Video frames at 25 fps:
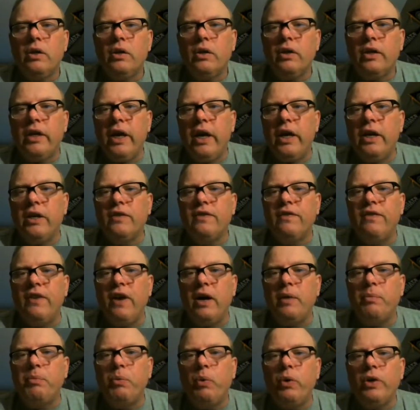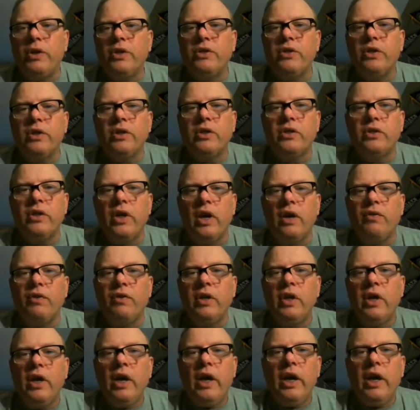K is
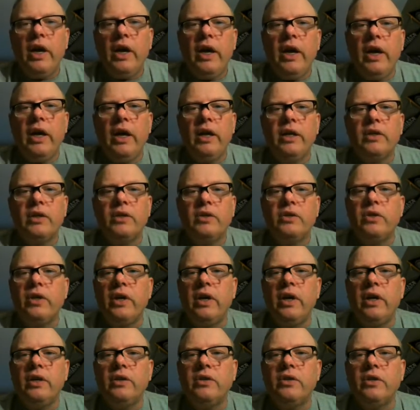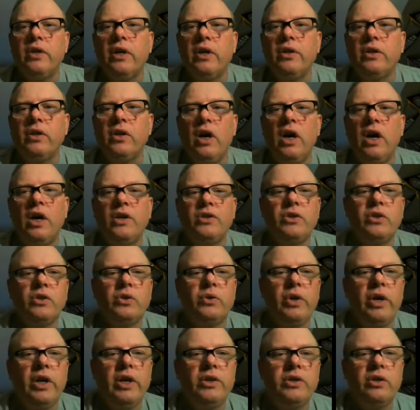5.67, and it says the
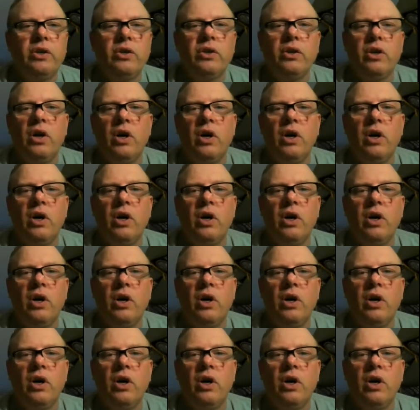concentration